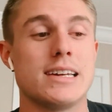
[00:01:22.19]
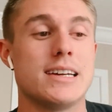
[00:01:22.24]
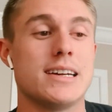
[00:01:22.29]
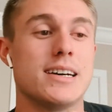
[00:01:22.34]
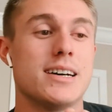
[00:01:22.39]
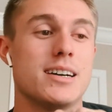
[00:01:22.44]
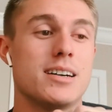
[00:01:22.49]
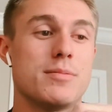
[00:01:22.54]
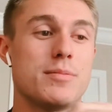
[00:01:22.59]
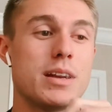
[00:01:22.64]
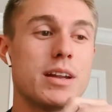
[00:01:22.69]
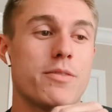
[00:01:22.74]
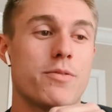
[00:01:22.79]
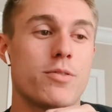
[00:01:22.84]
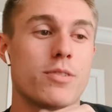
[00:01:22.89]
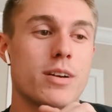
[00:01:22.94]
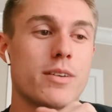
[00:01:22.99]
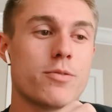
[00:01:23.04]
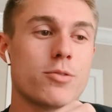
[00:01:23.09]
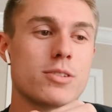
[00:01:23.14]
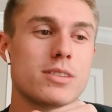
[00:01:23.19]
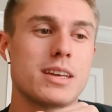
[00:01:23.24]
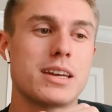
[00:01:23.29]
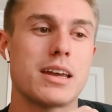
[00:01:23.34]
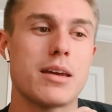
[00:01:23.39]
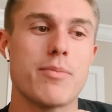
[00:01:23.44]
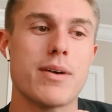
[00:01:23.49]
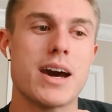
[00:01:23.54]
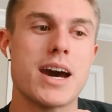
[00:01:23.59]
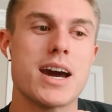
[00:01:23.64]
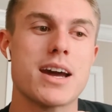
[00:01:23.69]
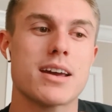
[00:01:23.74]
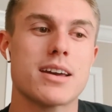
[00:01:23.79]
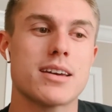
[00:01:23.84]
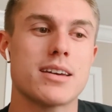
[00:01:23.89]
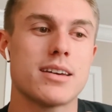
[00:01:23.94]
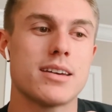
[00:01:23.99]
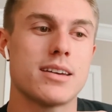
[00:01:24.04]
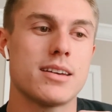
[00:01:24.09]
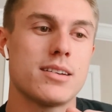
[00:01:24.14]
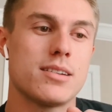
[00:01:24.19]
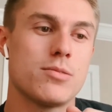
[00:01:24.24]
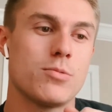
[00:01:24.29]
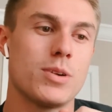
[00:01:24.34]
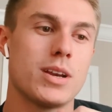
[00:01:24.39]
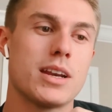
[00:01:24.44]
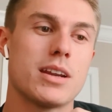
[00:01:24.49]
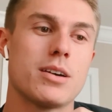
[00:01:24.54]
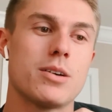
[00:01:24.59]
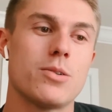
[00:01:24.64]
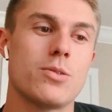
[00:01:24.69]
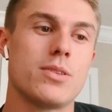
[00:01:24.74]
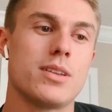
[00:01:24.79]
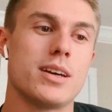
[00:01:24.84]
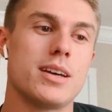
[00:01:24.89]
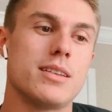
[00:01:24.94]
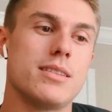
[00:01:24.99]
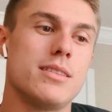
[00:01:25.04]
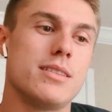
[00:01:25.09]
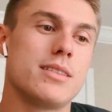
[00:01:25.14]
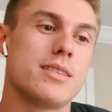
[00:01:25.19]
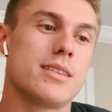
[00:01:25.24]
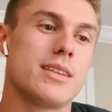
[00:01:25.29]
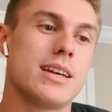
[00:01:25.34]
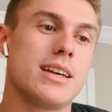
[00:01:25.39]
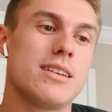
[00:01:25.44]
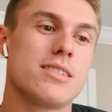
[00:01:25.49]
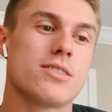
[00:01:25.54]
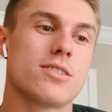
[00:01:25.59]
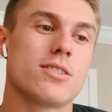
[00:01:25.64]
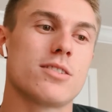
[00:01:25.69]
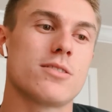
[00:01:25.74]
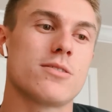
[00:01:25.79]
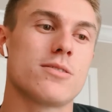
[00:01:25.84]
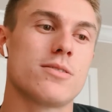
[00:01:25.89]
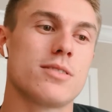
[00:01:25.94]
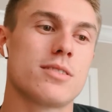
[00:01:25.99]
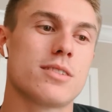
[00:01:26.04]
And if we're thinking back, we know that these are